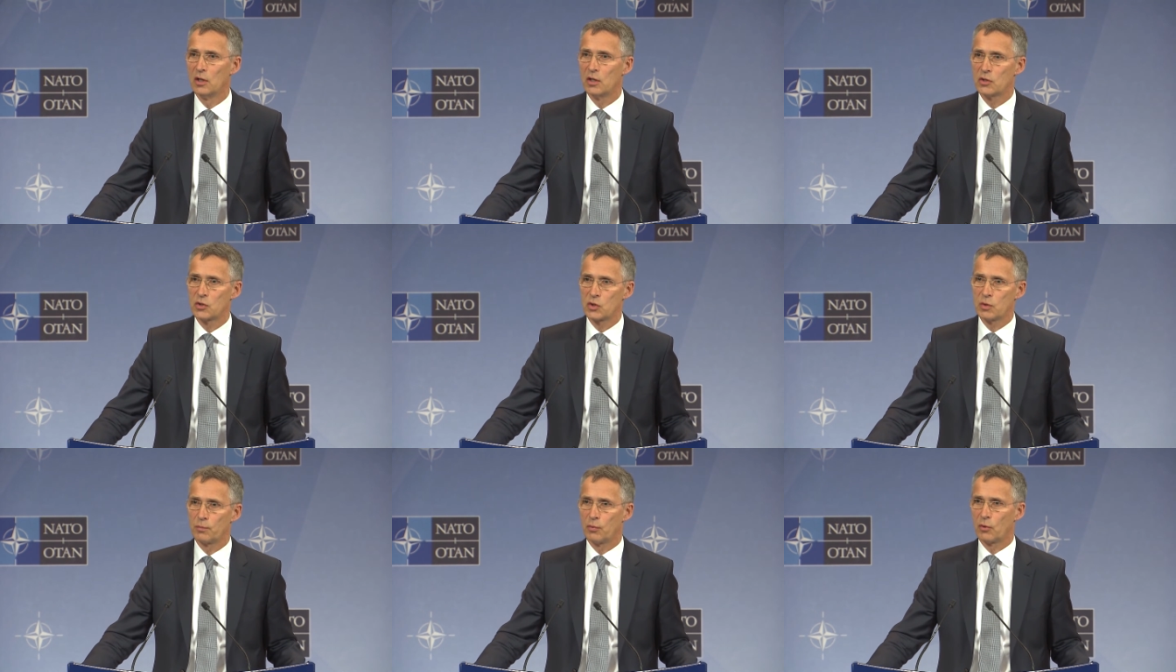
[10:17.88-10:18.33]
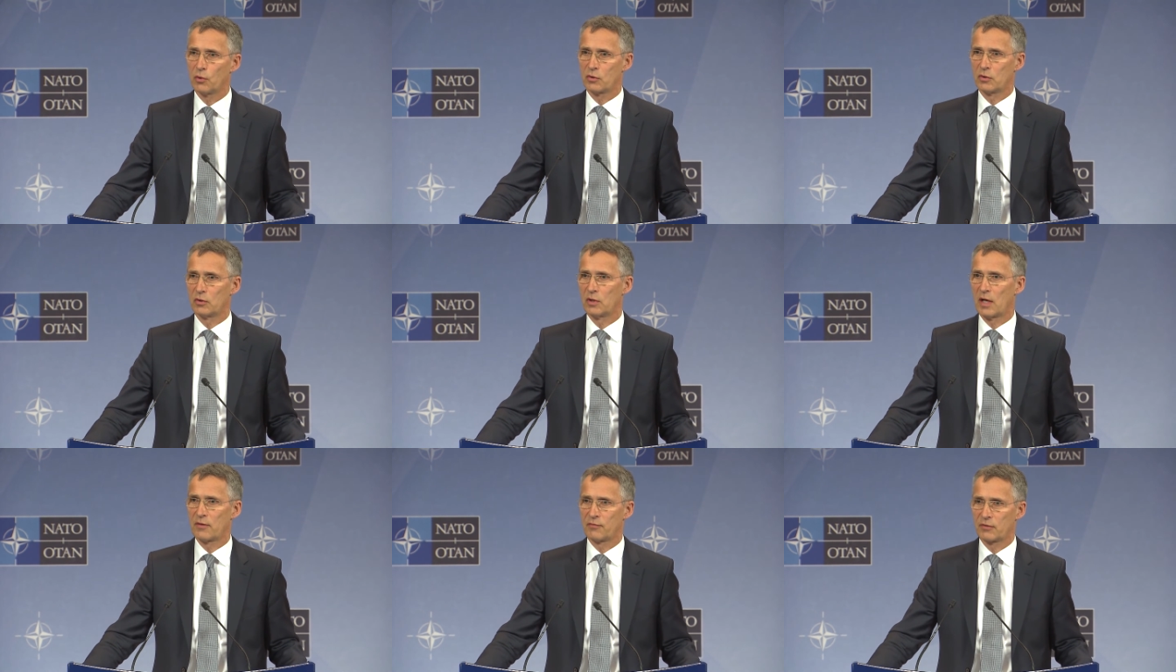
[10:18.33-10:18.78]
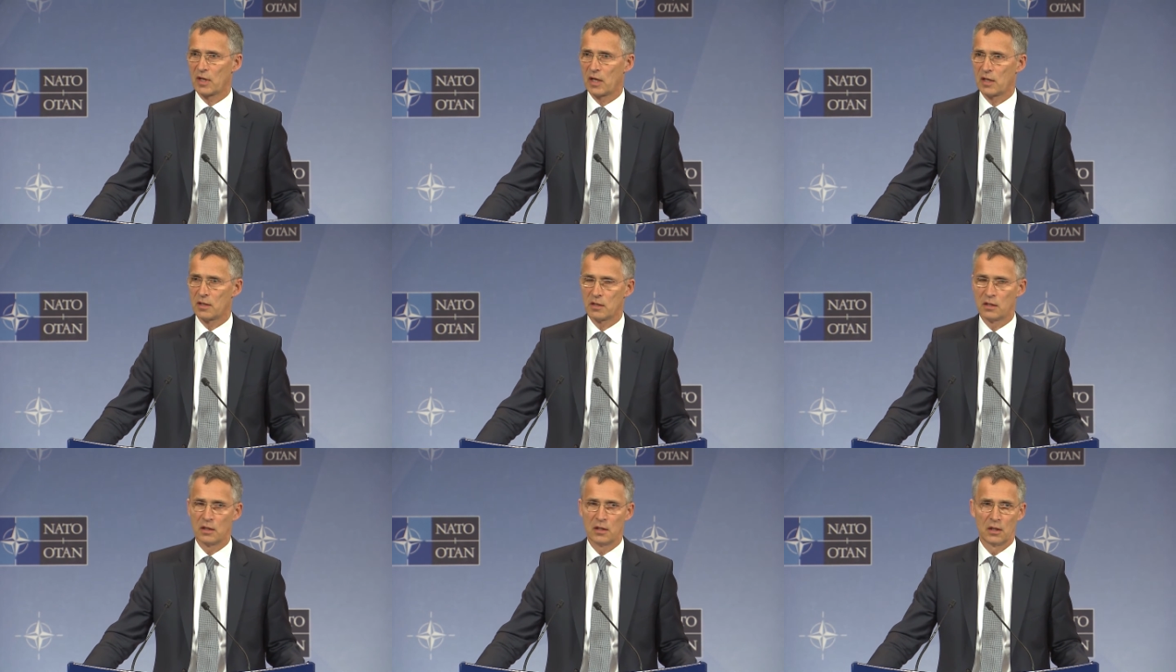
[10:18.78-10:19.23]
support to the
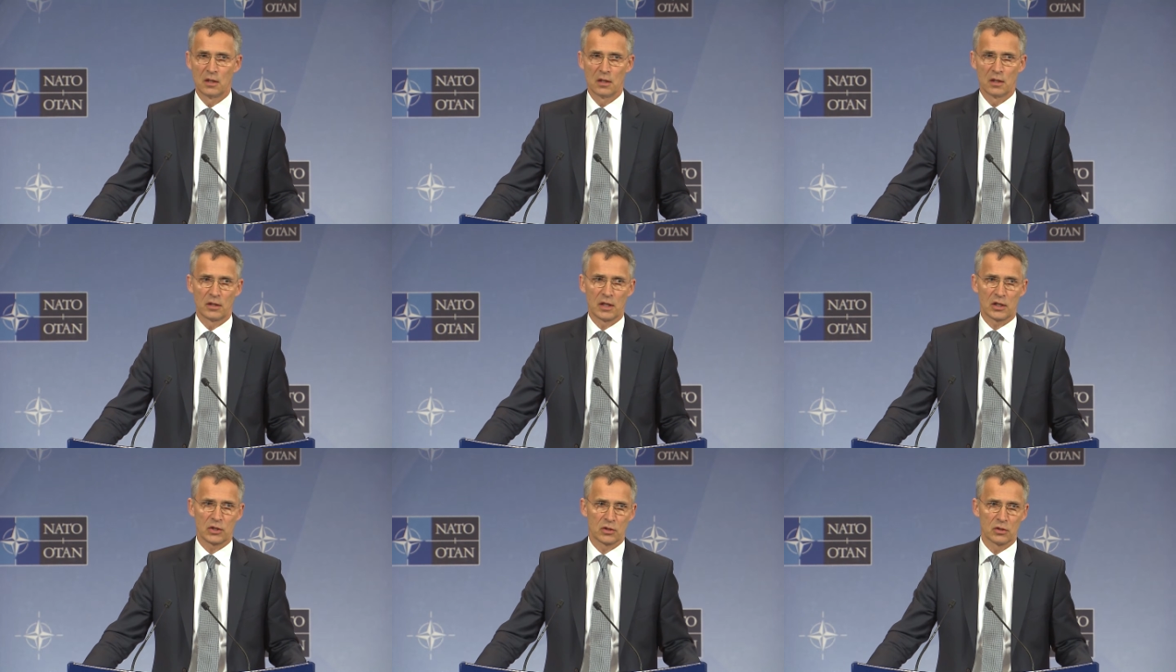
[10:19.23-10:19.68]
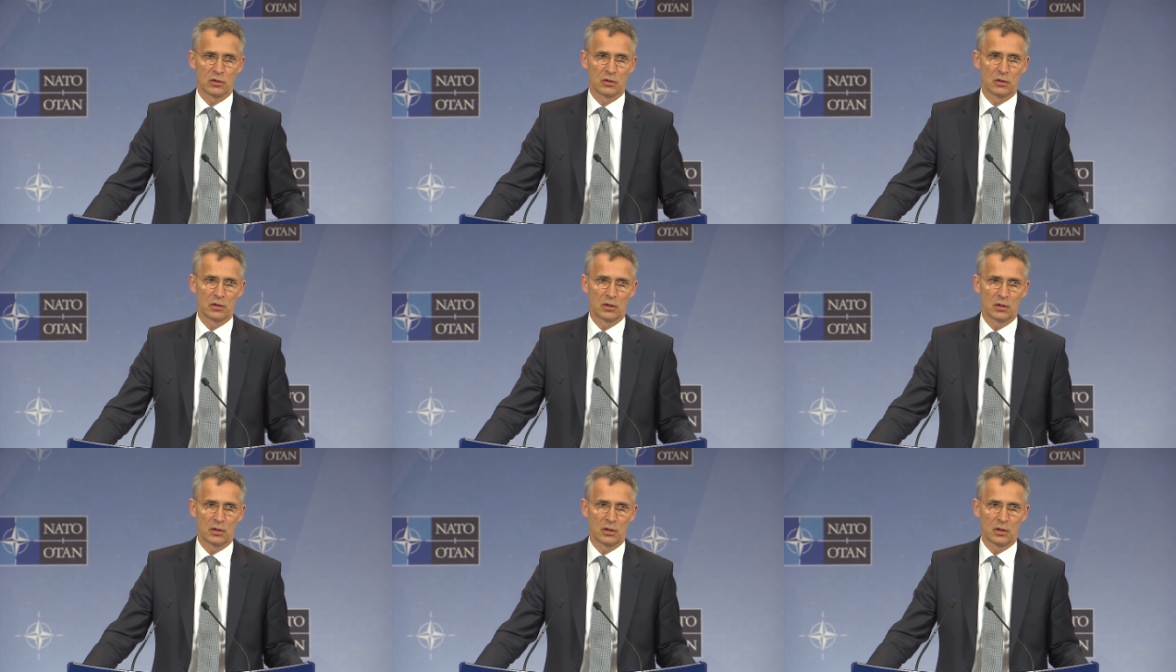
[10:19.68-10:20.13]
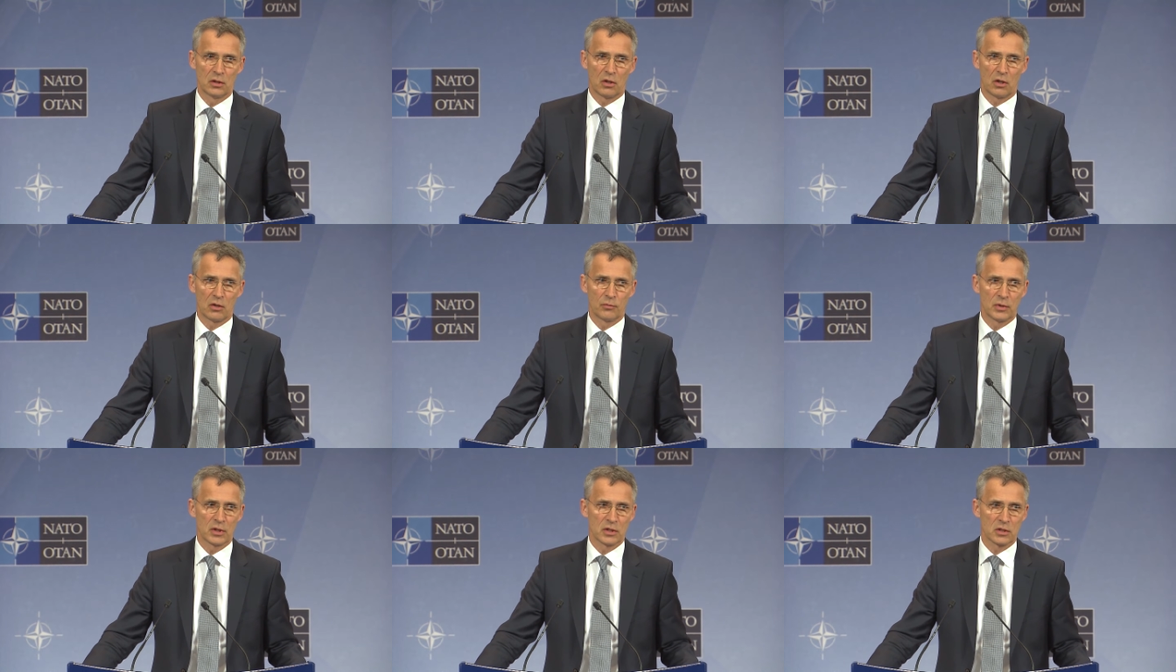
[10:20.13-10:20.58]
Afghan National
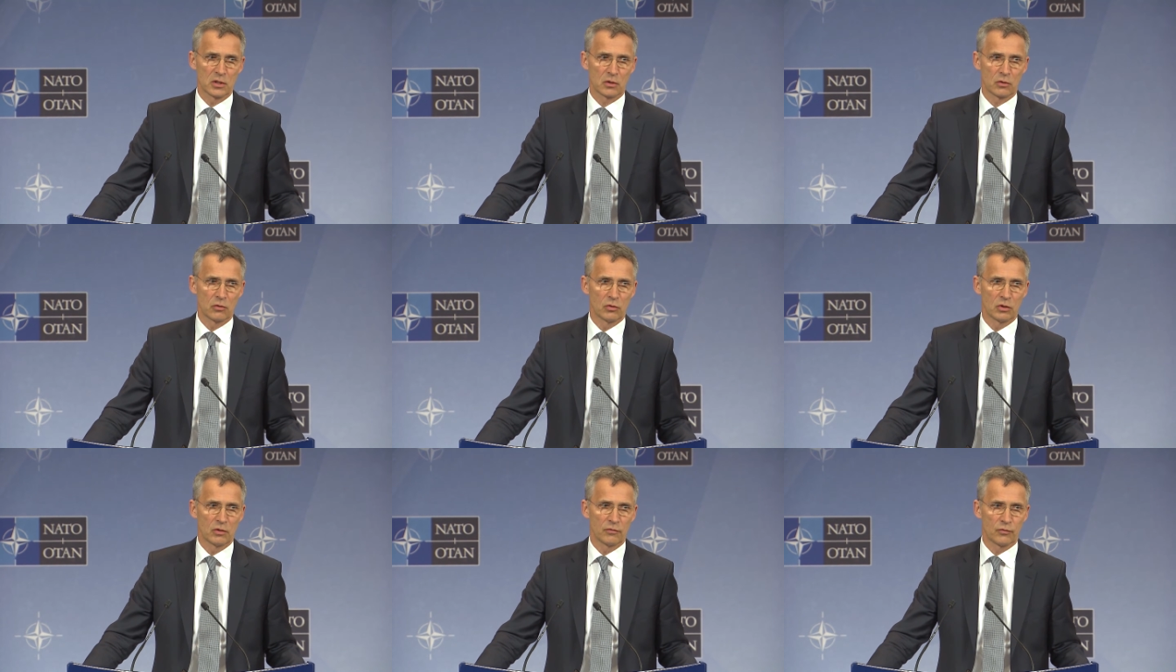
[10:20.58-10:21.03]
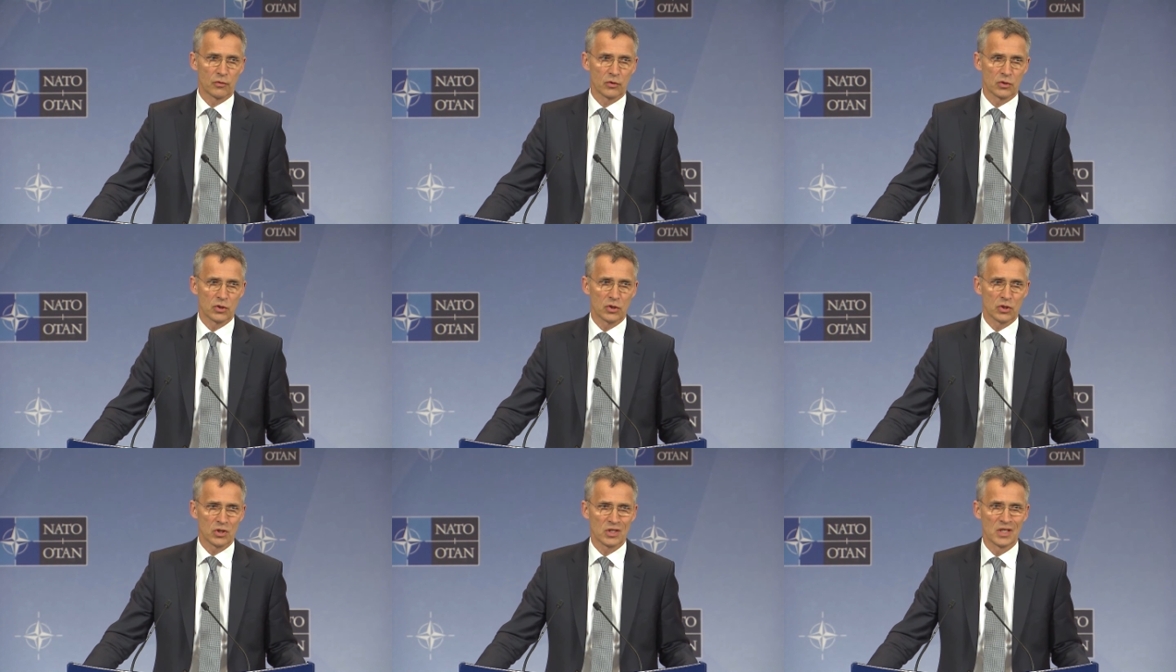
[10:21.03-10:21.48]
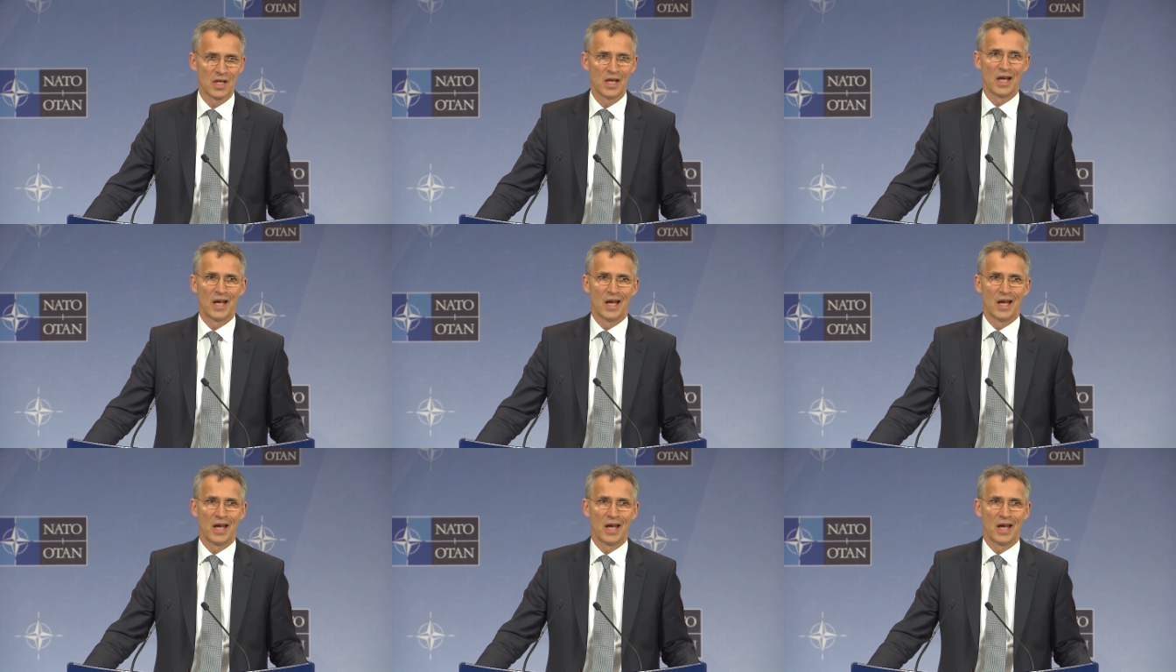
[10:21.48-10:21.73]
Army and Security Forces,